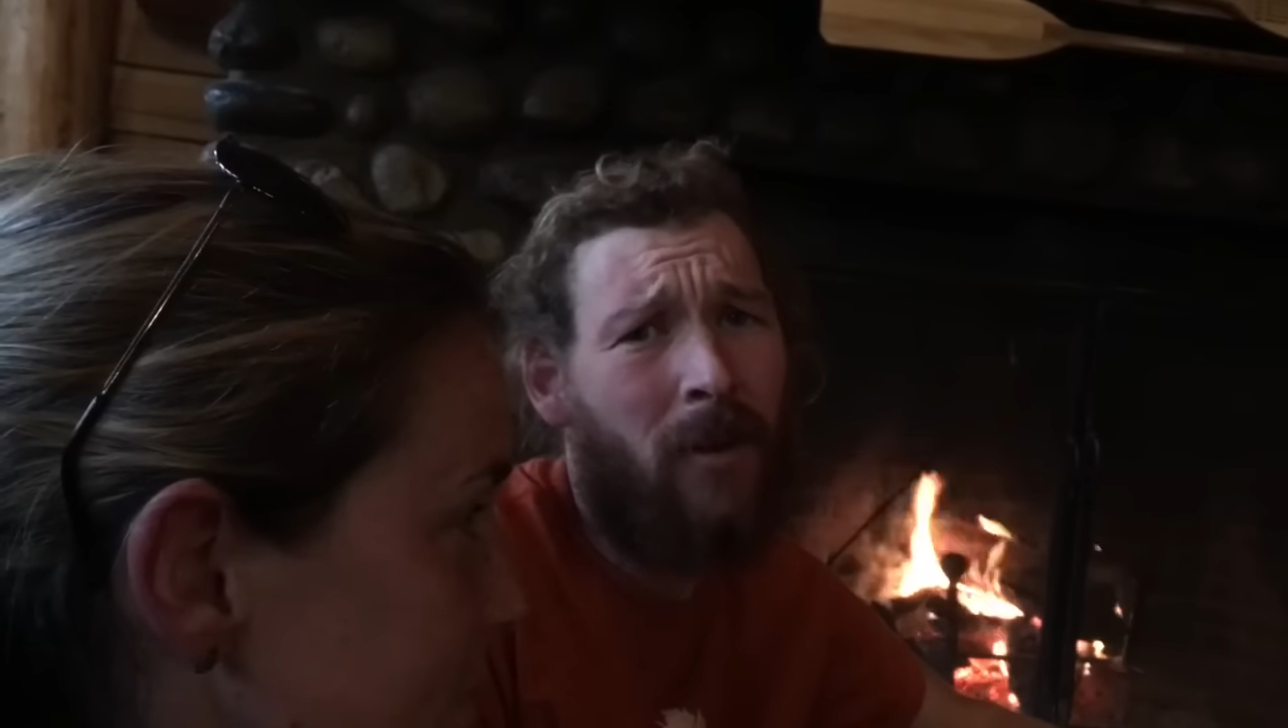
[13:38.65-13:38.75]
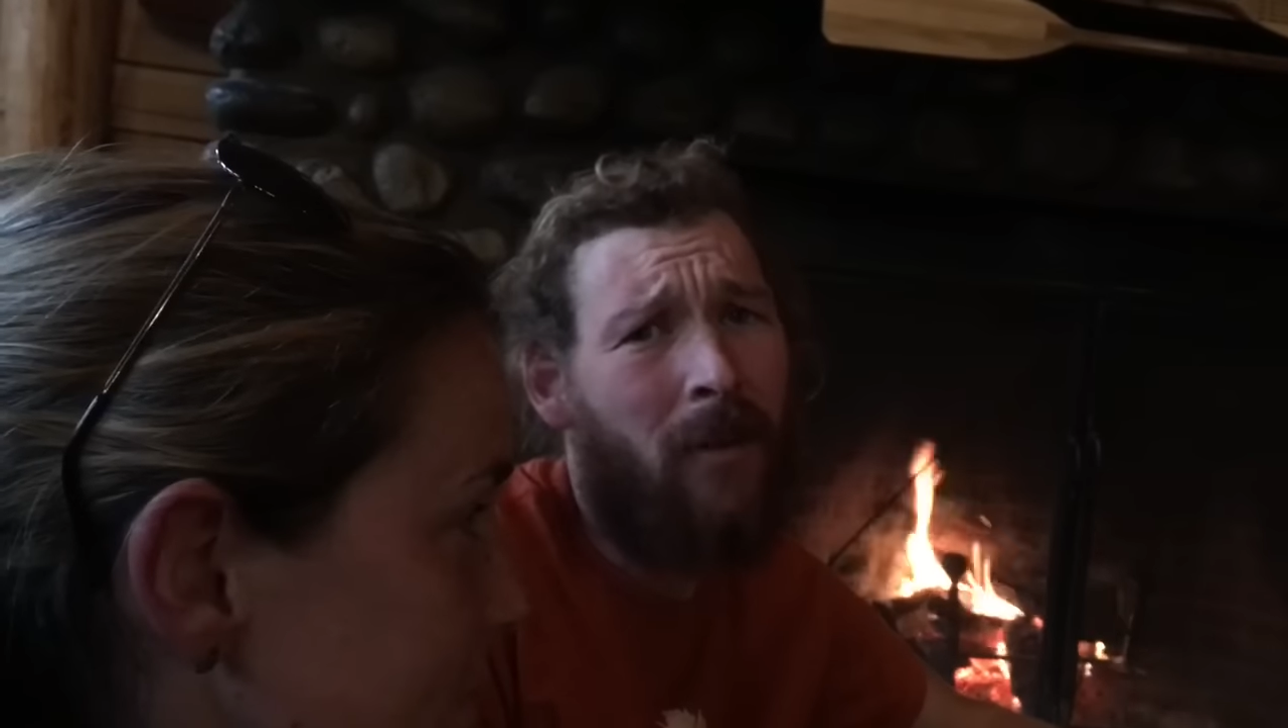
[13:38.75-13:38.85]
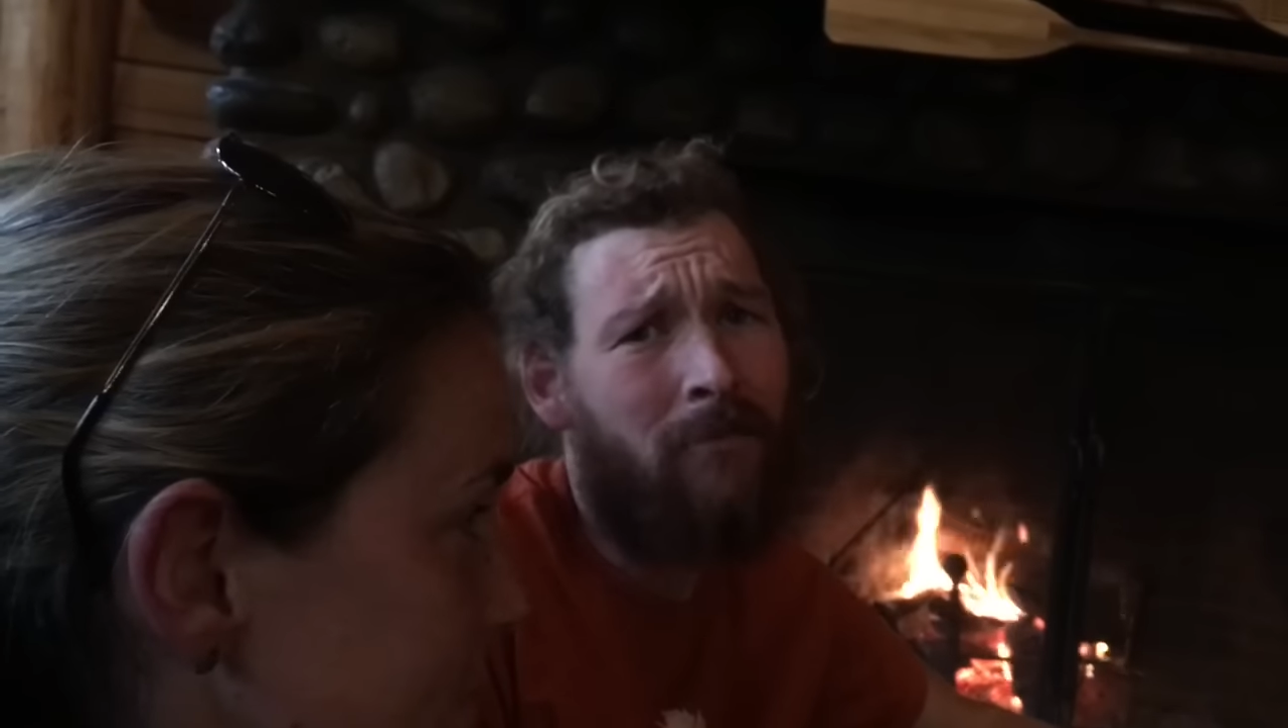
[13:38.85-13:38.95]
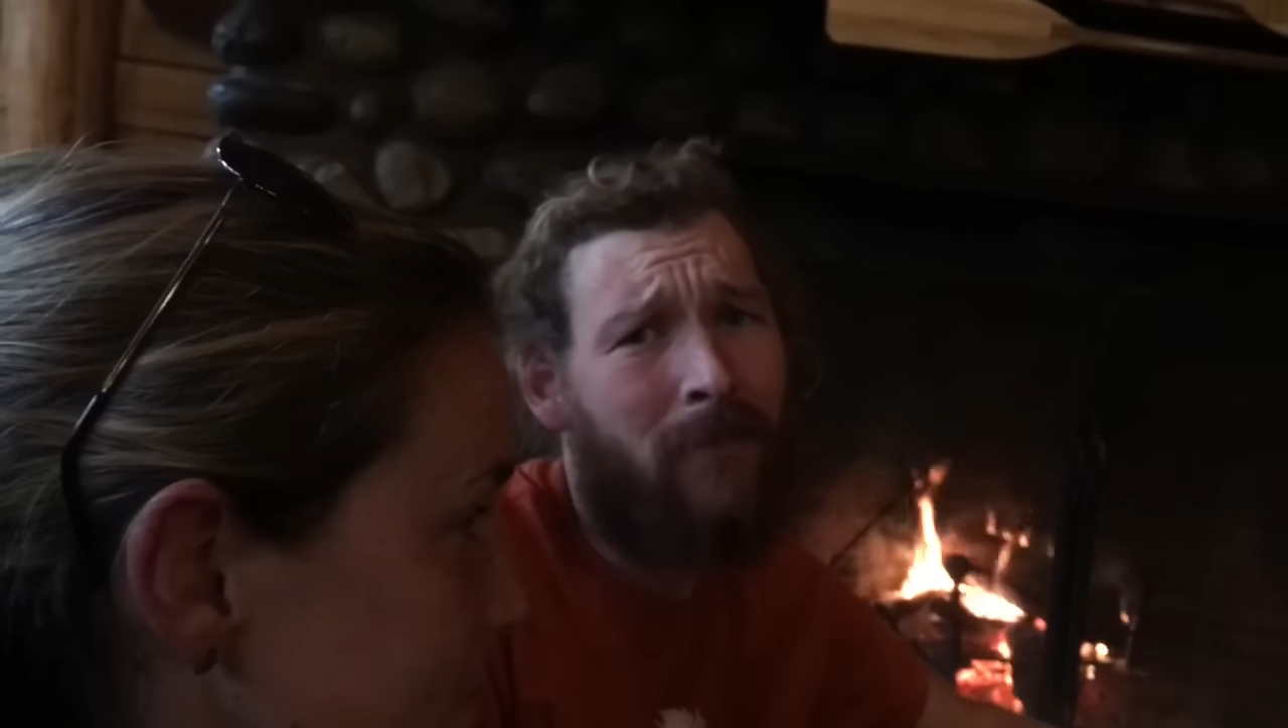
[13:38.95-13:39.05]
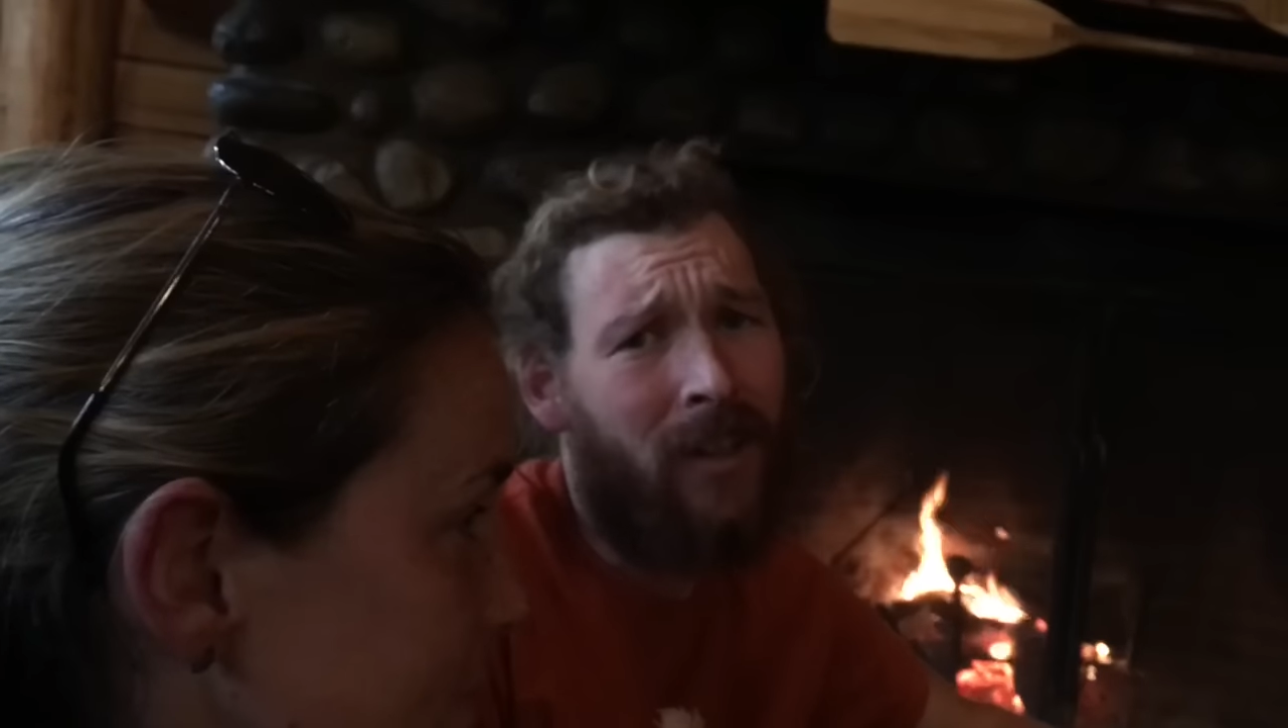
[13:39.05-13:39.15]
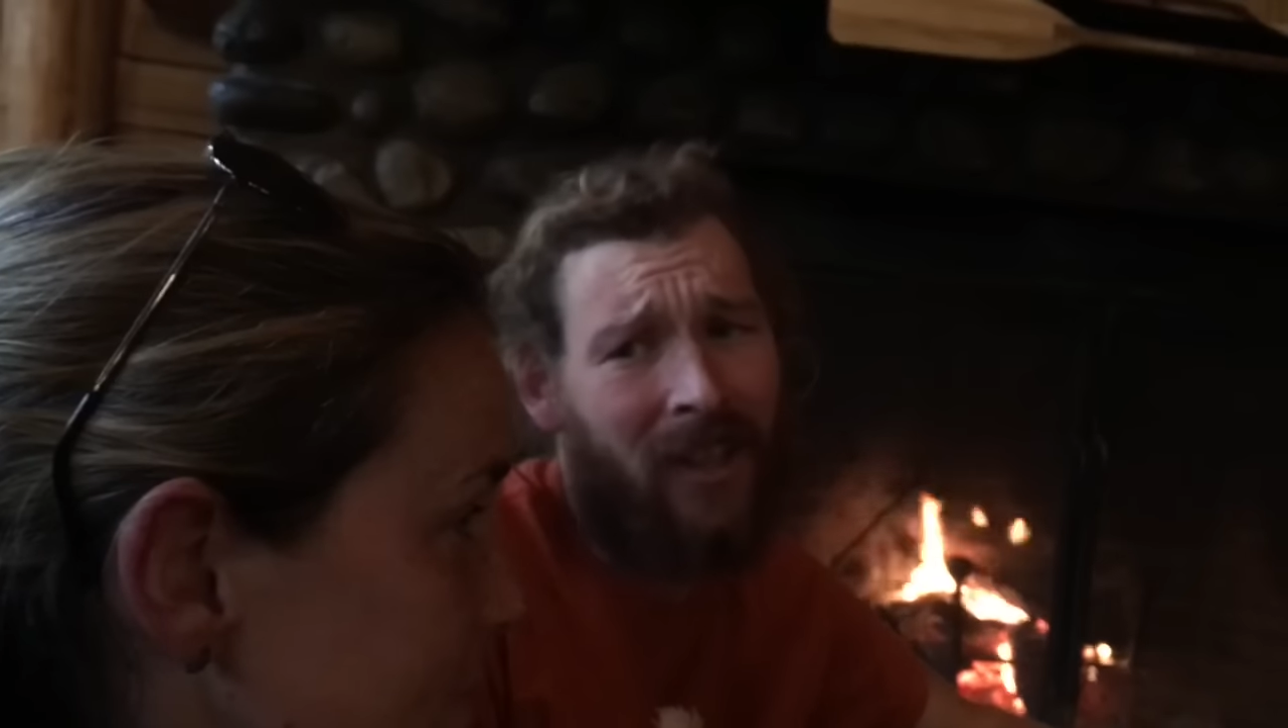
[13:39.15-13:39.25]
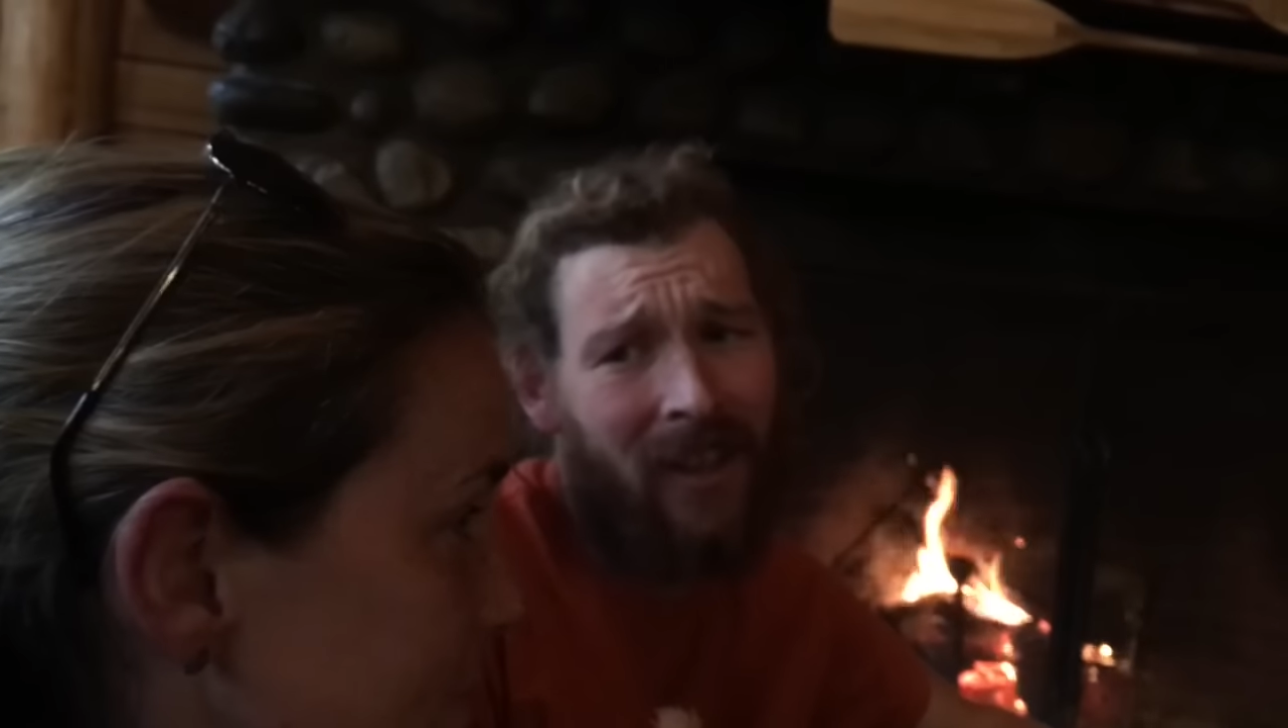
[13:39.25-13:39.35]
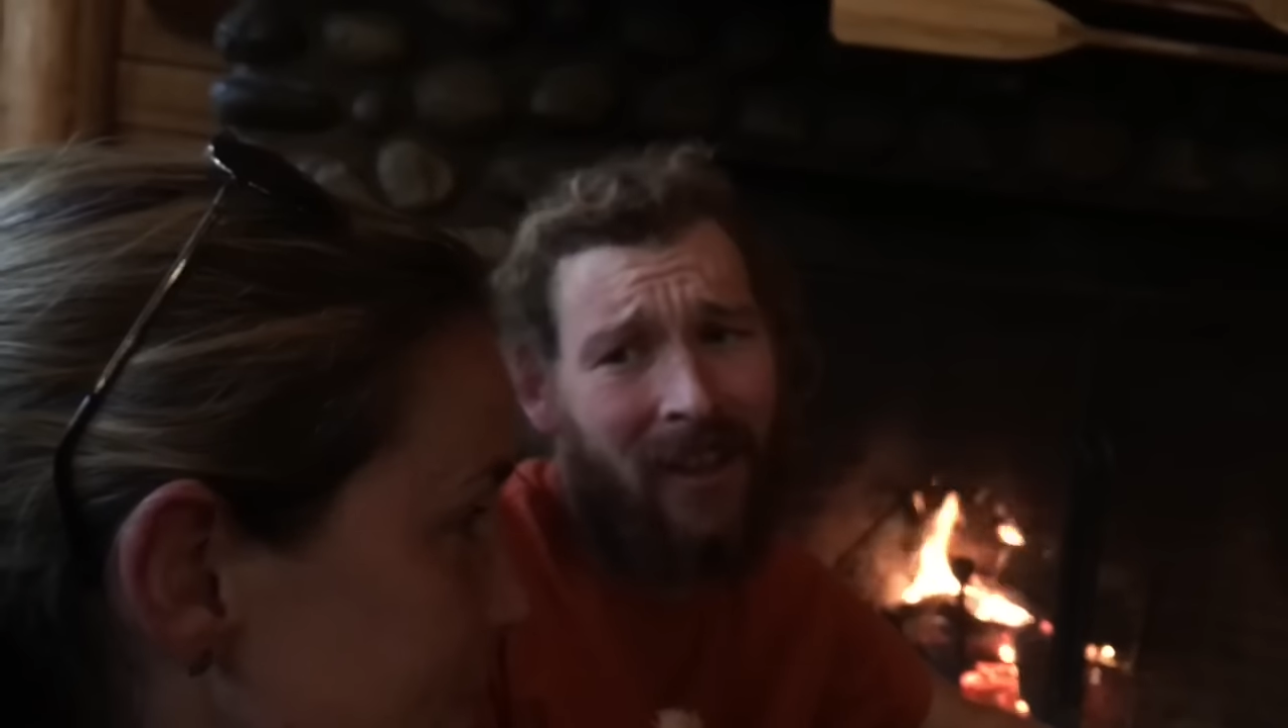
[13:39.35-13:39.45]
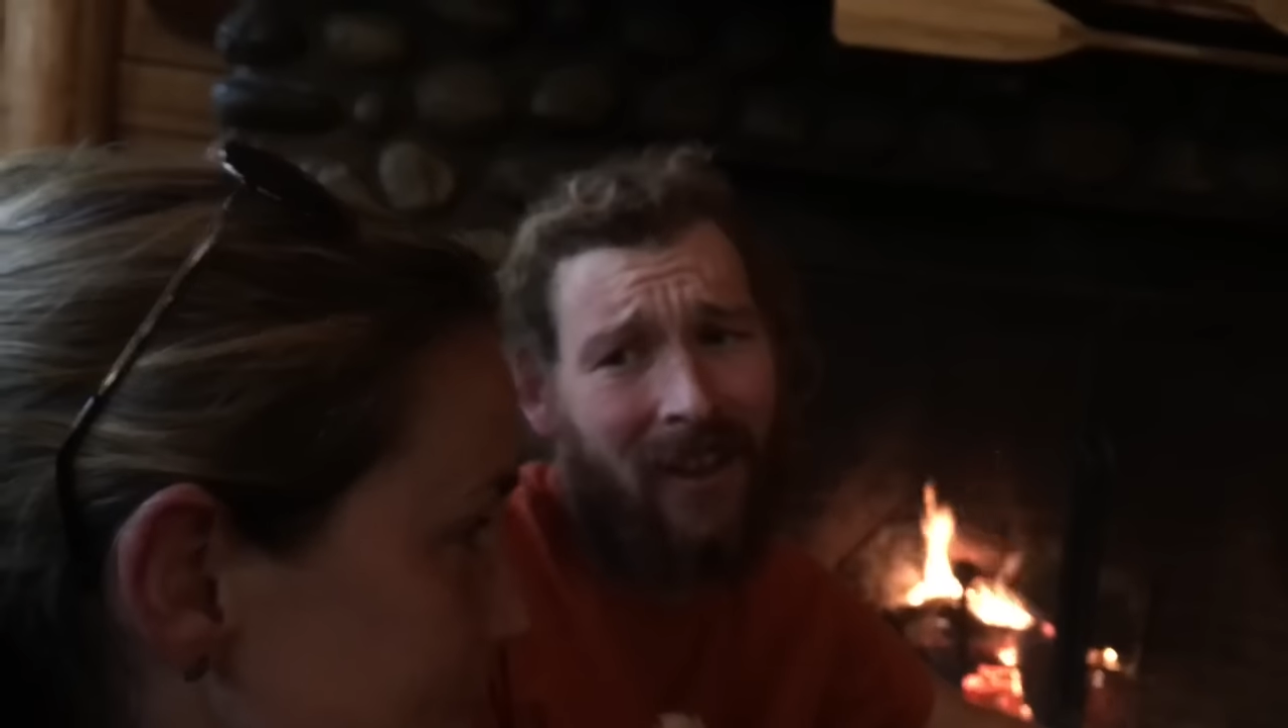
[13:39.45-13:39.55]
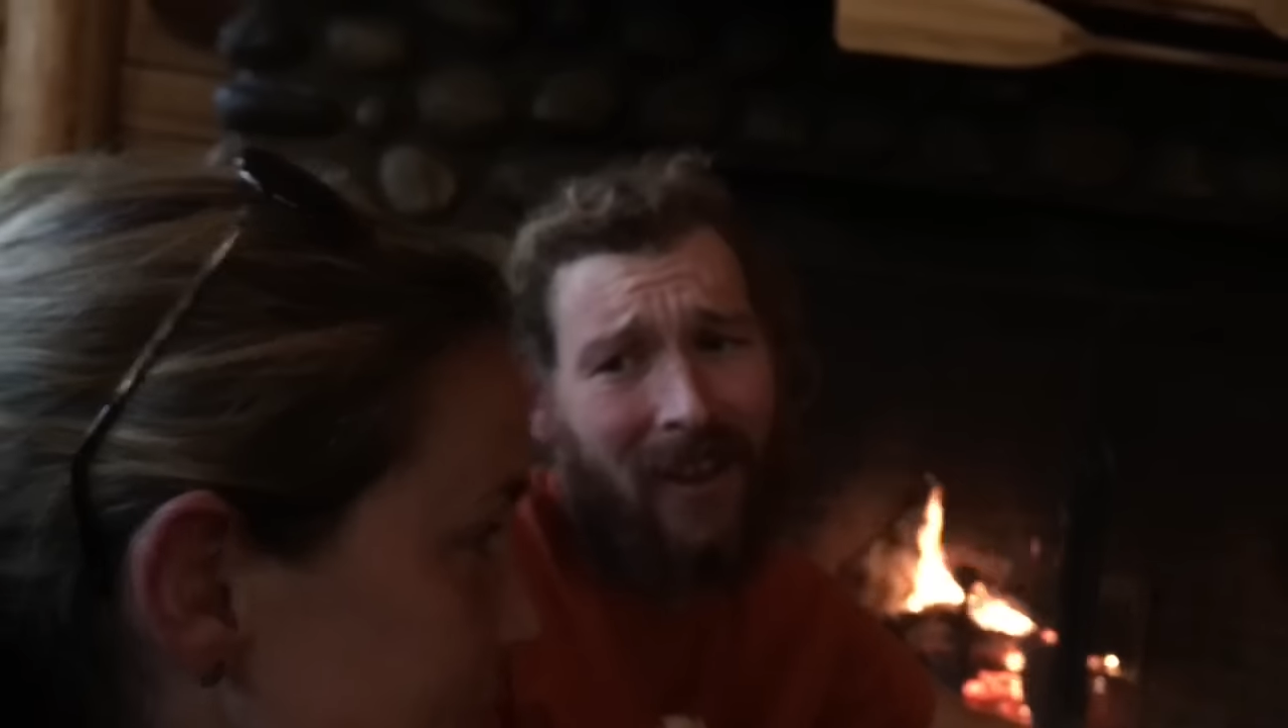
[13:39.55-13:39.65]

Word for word: and money